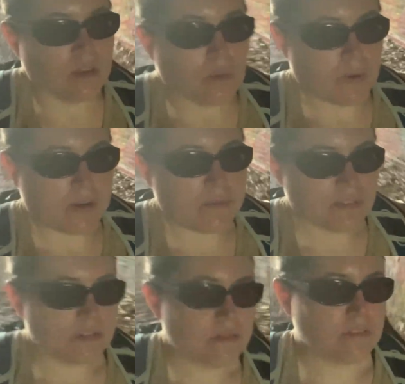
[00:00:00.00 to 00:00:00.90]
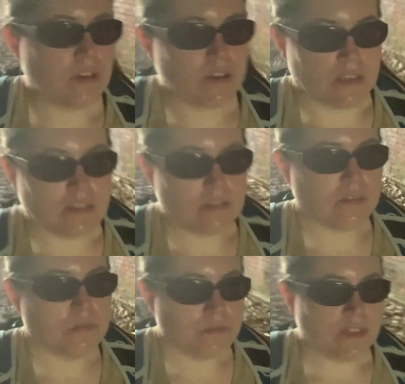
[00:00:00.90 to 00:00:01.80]
When I was also talking
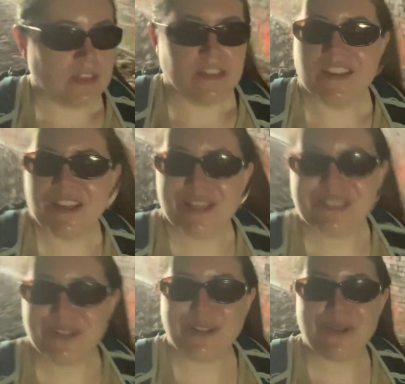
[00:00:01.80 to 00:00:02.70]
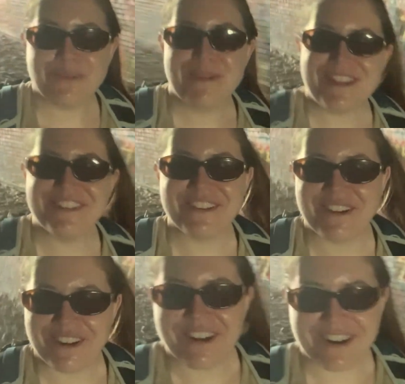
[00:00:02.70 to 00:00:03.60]
to the little old men in the
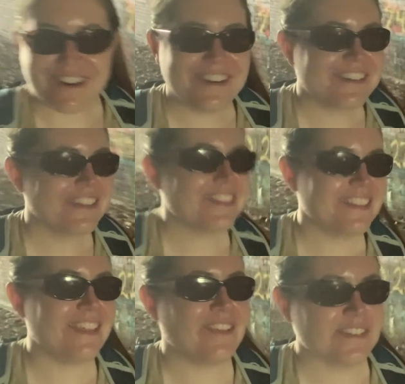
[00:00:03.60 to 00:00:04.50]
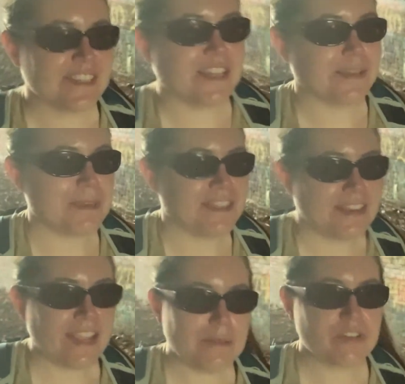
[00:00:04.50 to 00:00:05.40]
car, they were telling me
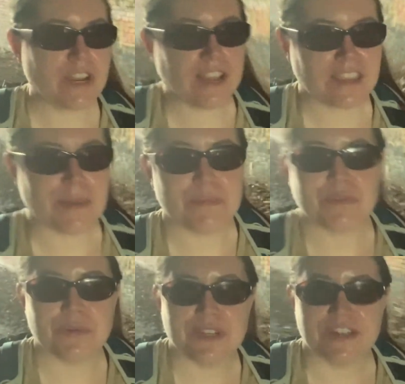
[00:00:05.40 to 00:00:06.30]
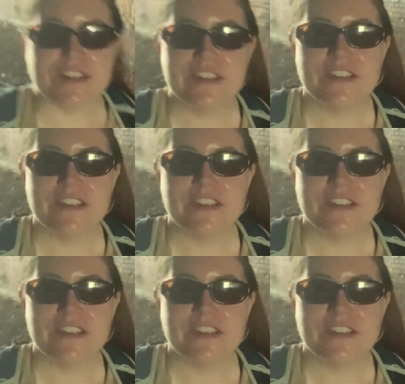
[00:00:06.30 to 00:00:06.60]
that Amtrak came through here.